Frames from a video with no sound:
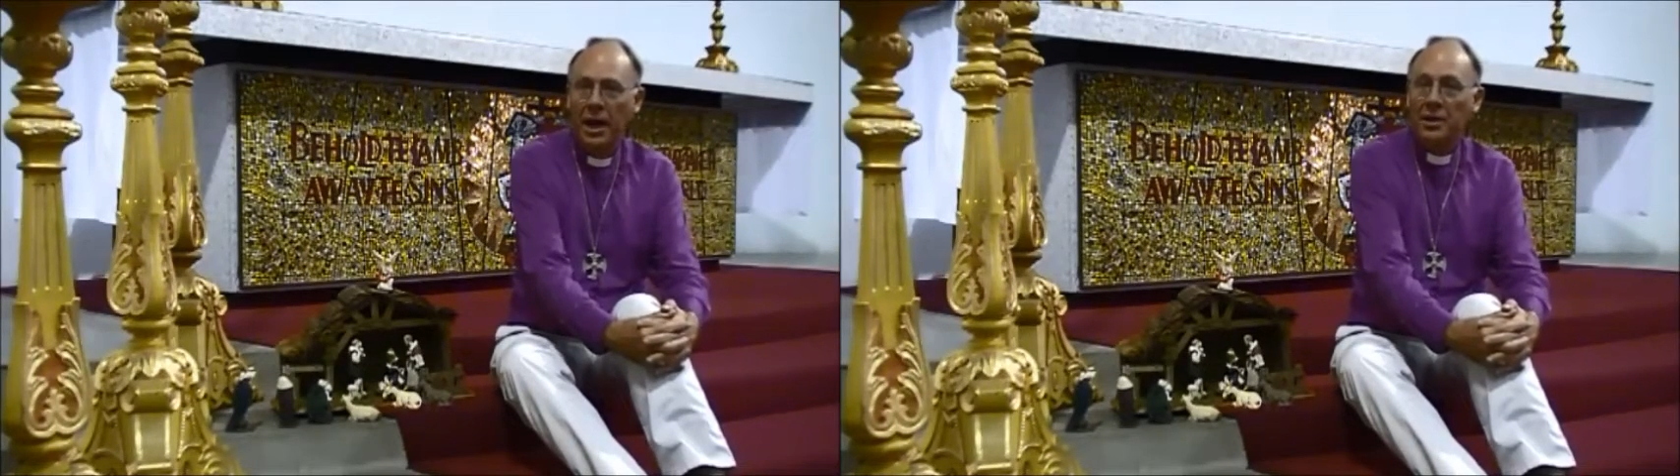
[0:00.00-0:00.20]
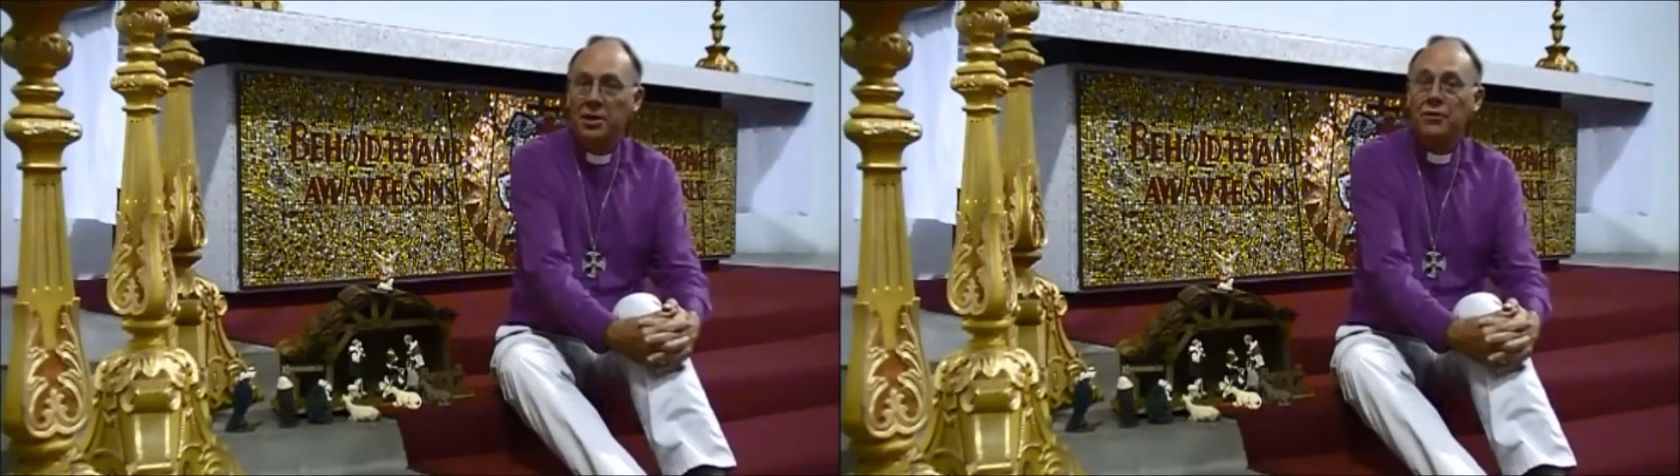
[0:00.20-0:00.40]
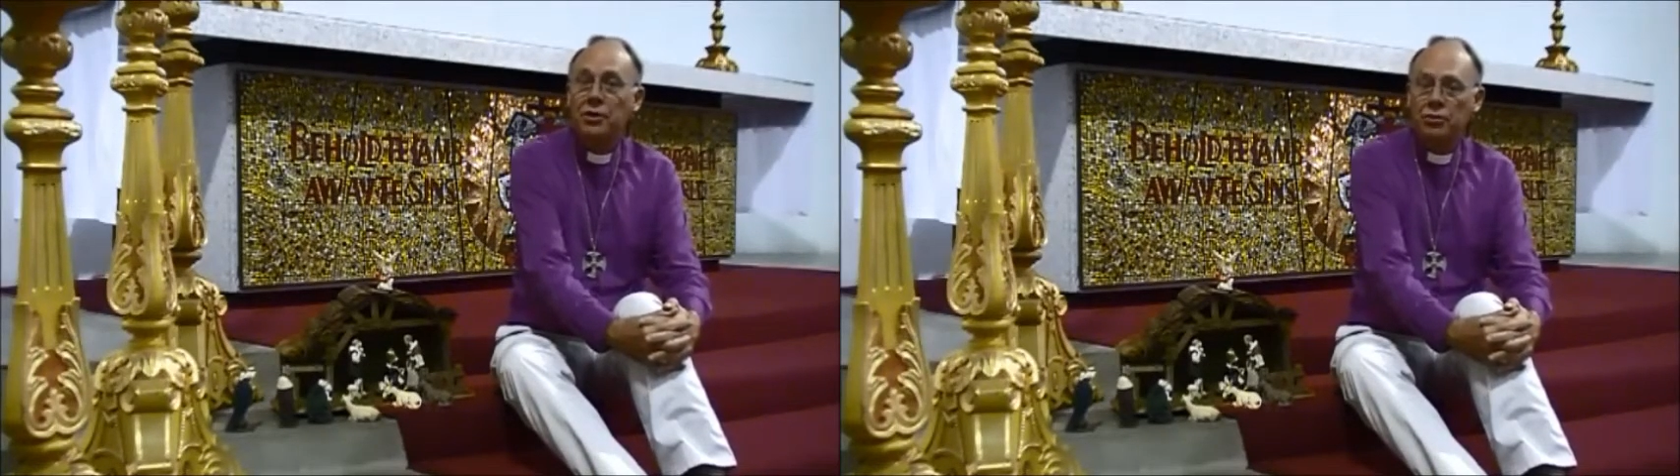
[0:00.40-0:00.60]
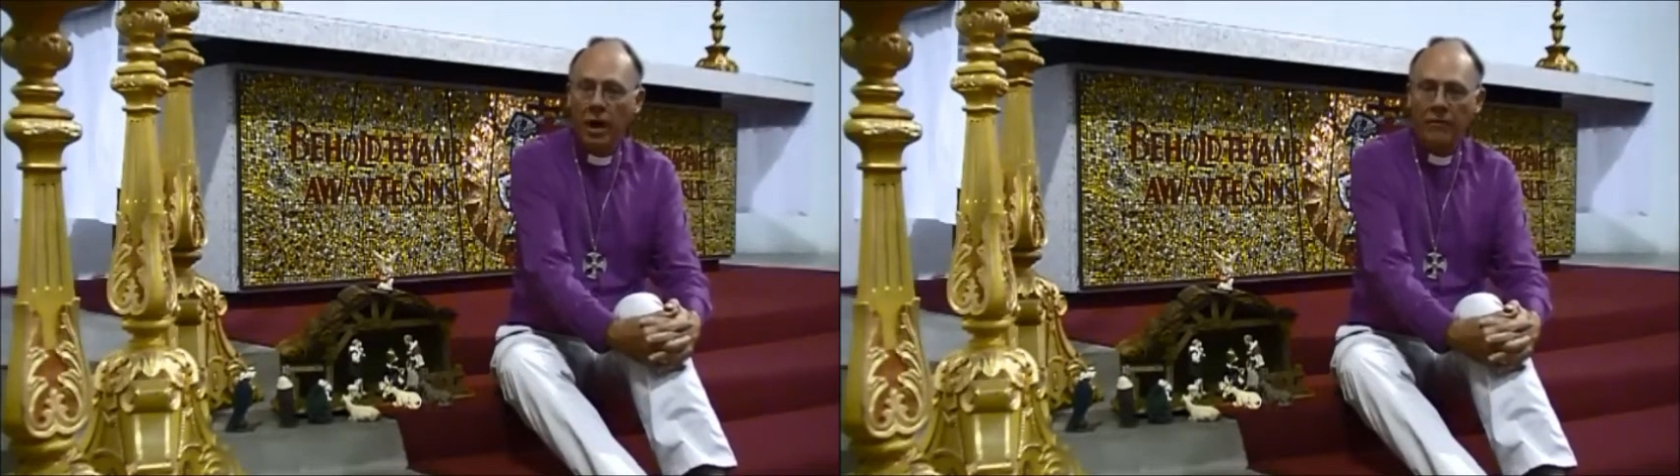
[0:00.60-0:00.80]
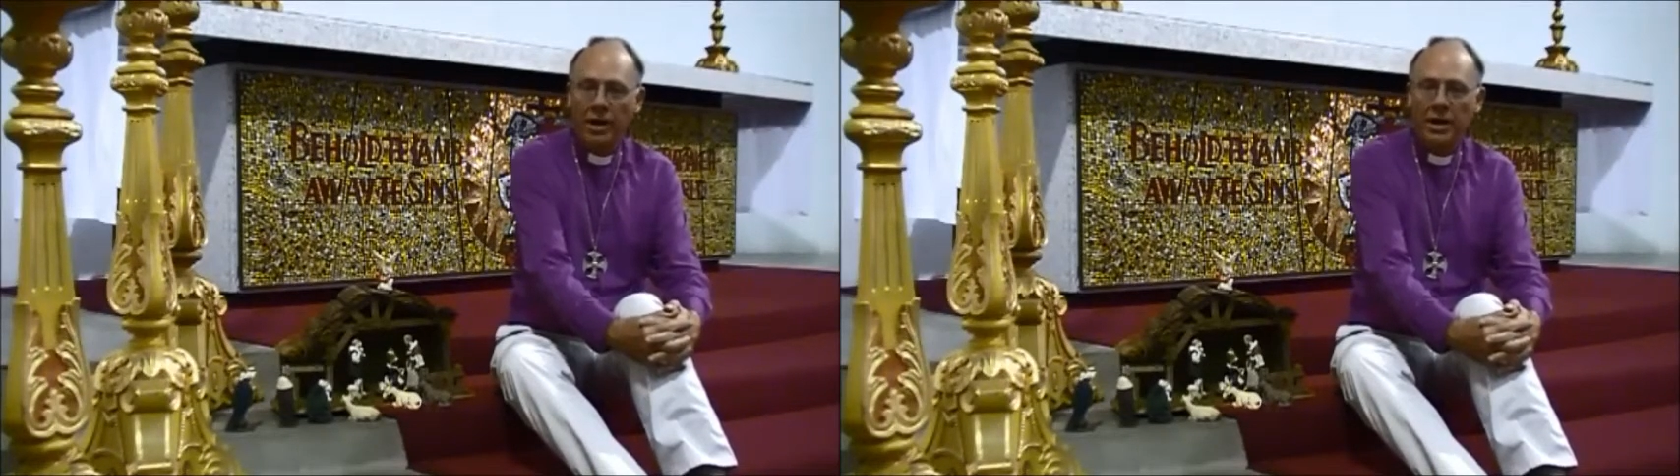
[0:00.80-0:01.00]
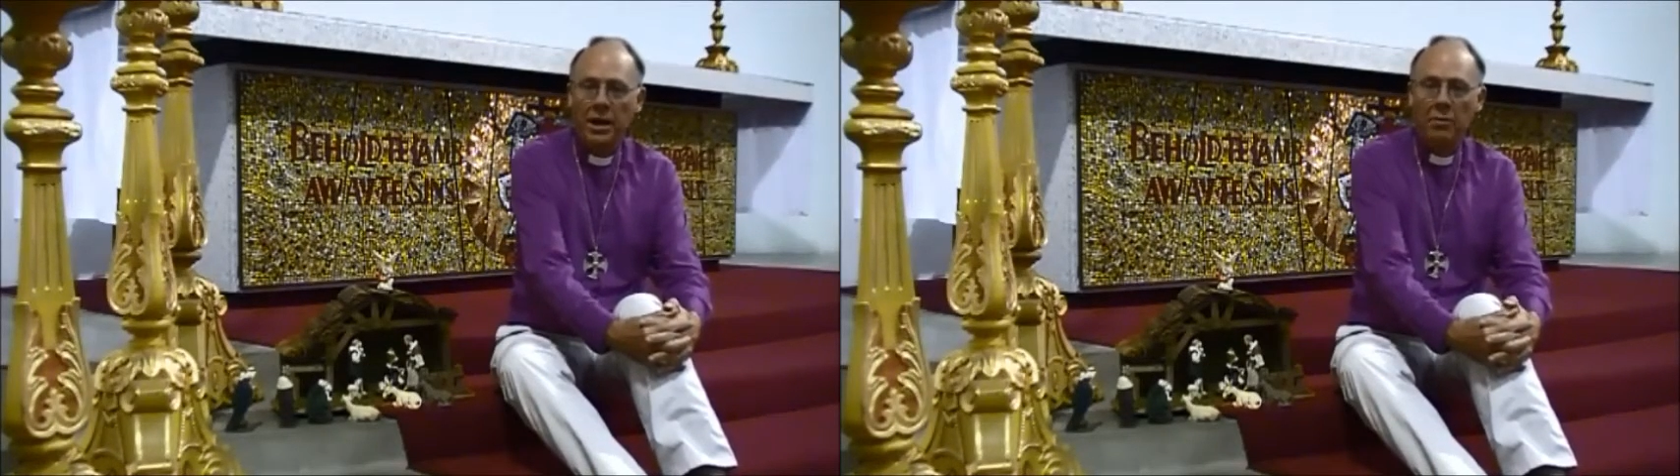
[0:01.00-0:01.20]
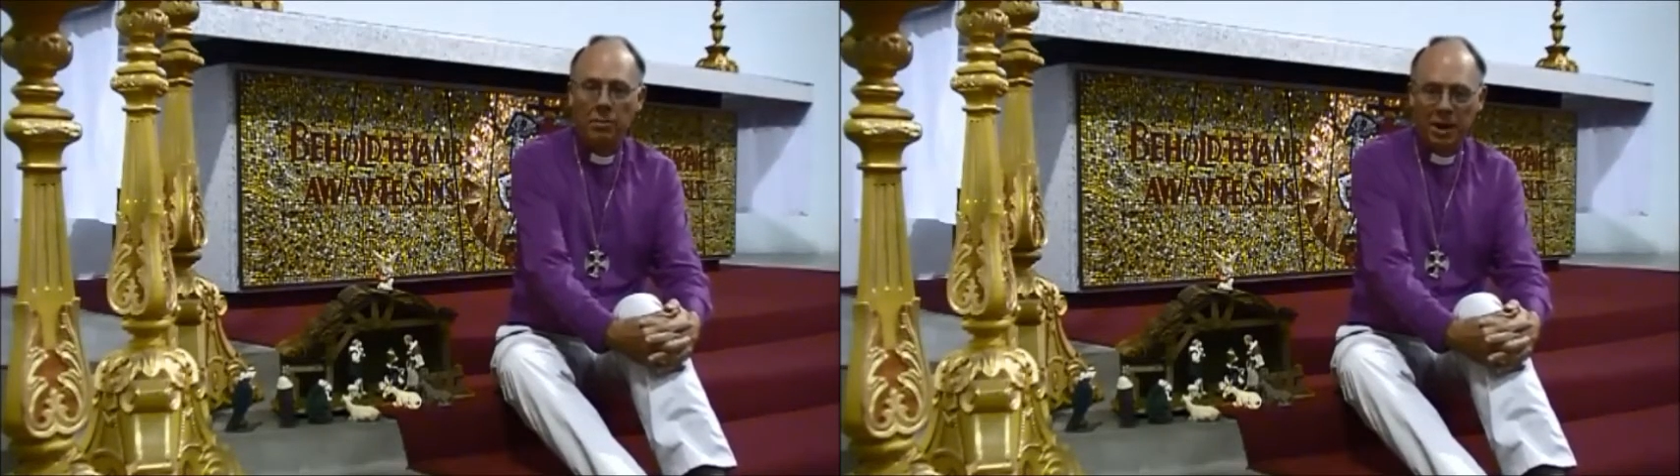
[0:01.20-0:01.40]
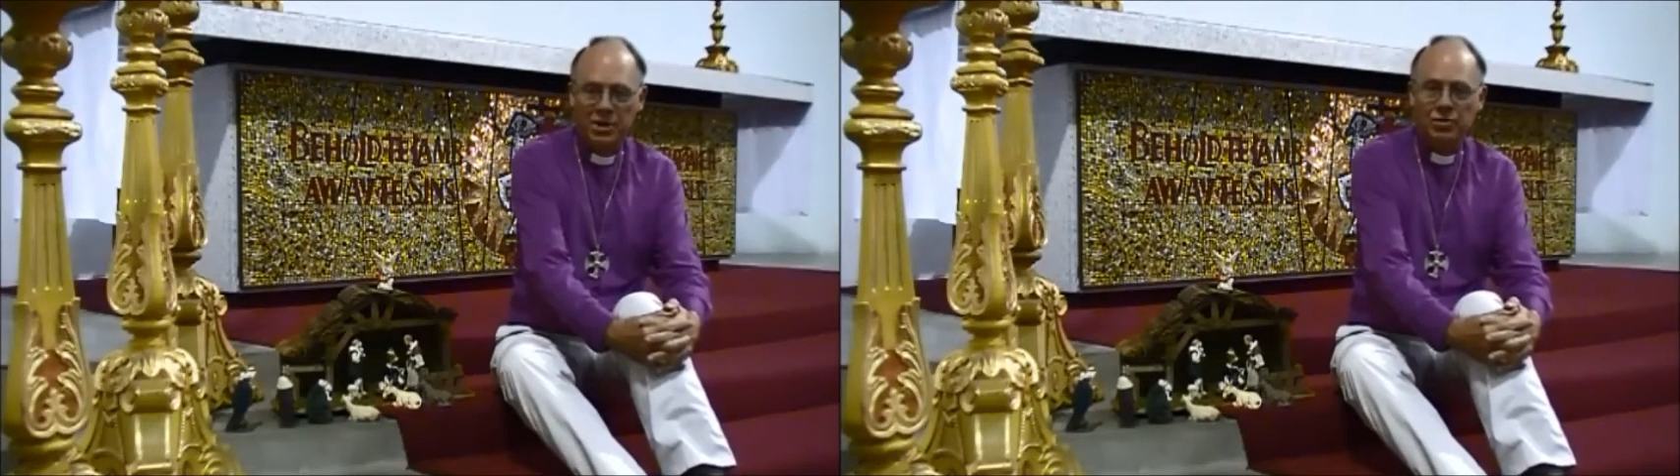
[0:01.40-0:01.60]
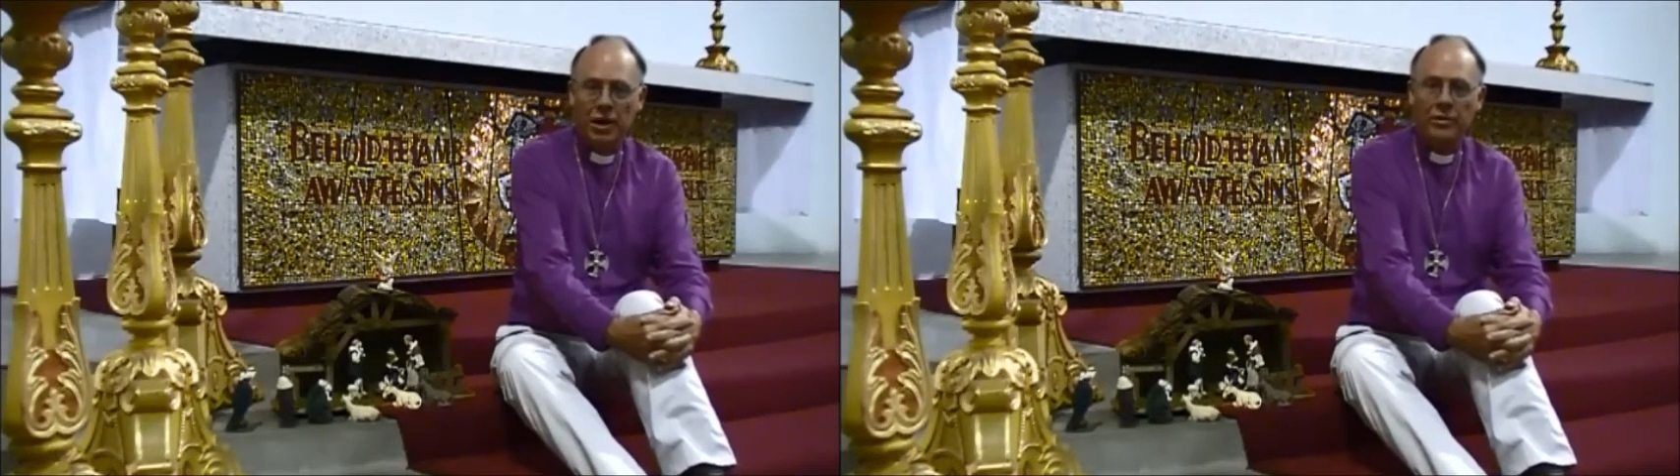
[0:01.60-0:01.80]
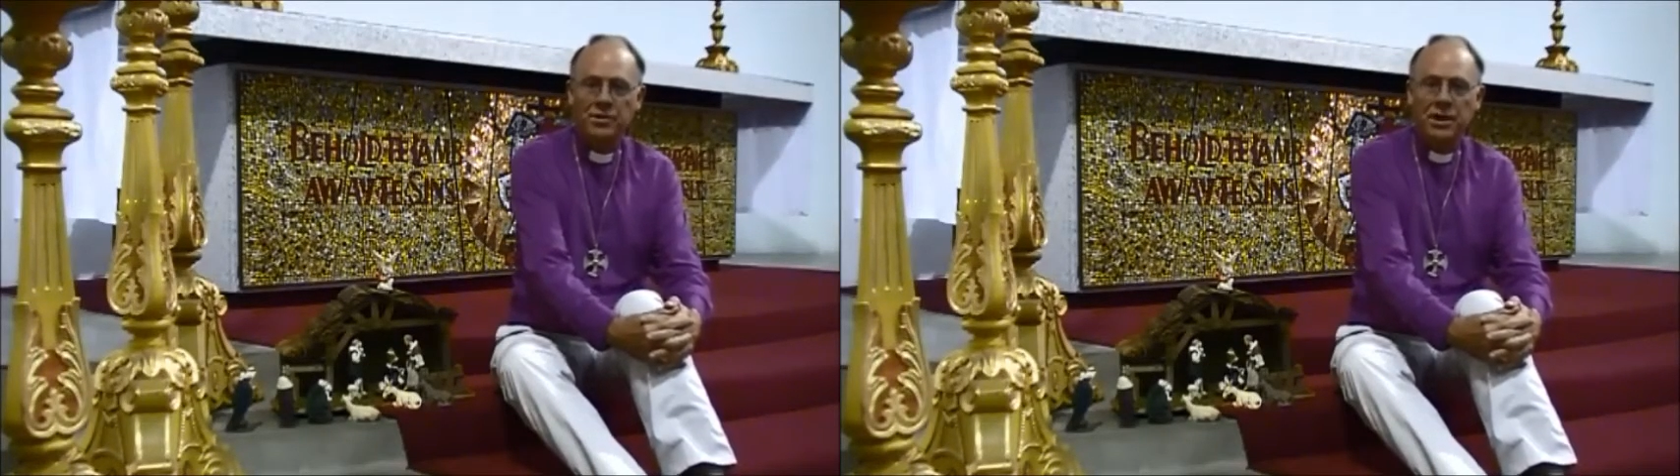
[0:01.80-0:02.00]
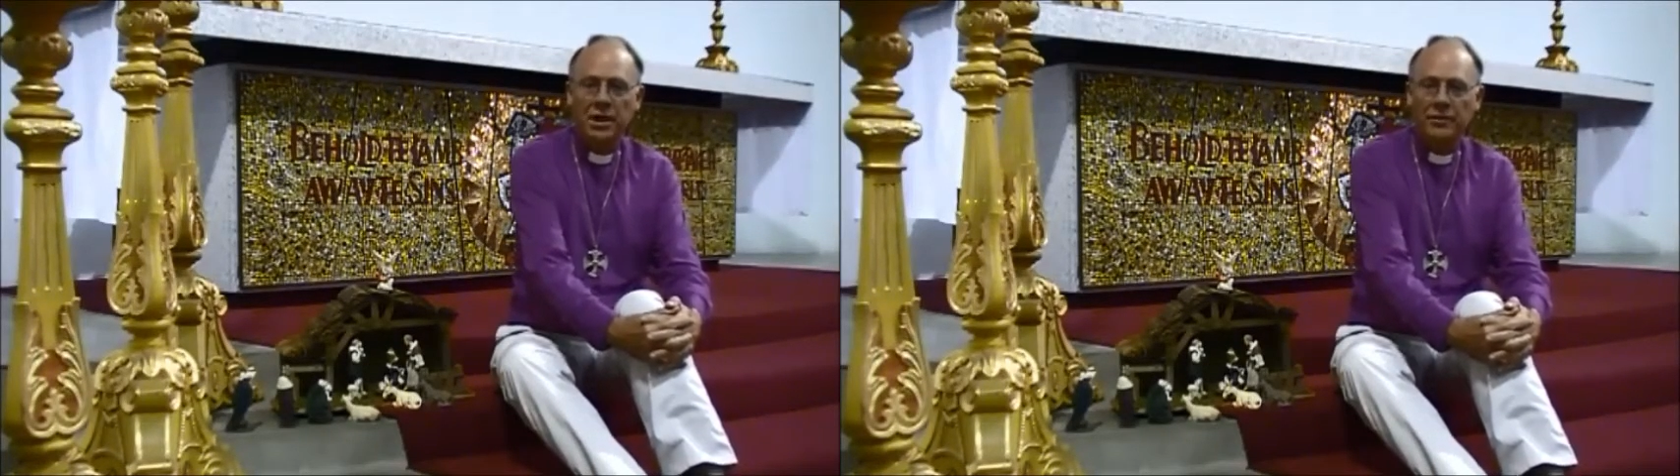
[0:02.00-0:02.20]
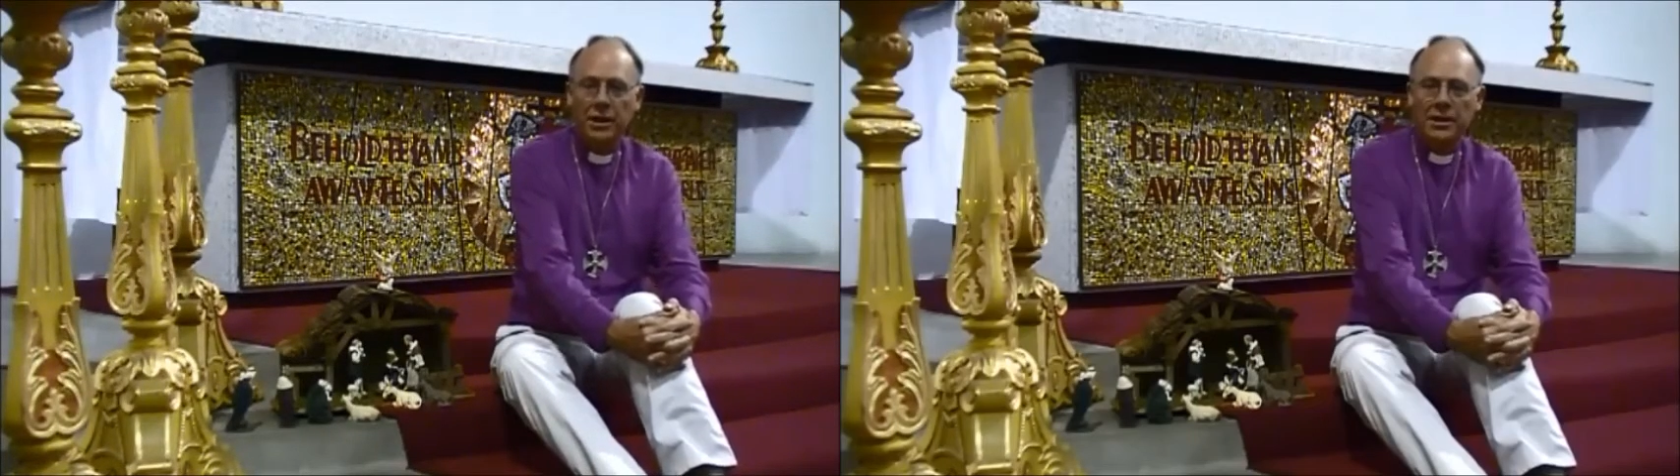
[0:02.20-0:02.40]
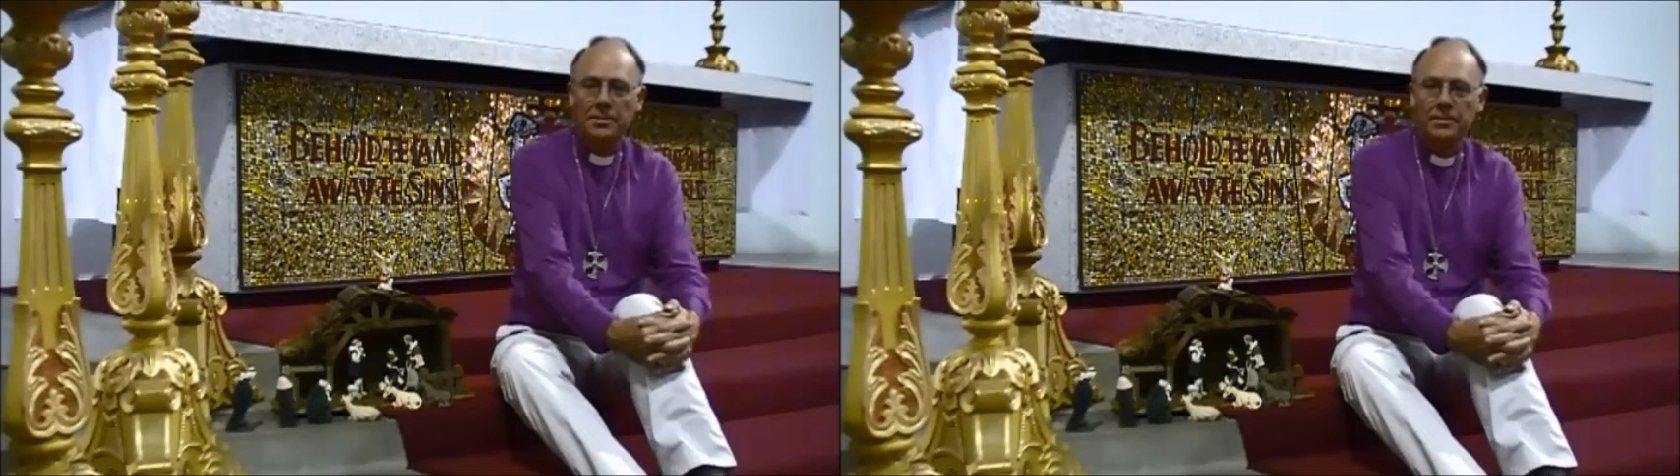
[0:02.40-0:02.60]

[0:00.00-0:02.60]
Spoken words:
and if you're travelling, please travel safely.